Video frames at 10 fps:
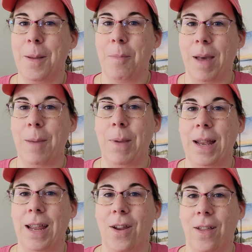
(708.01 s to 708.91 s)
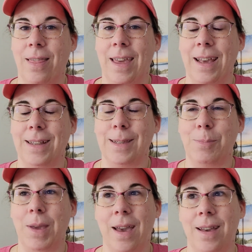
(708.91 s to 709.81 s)
my opinion on things
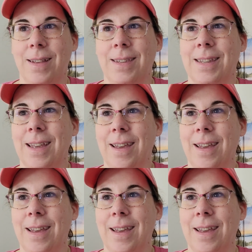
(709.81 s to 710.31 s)
because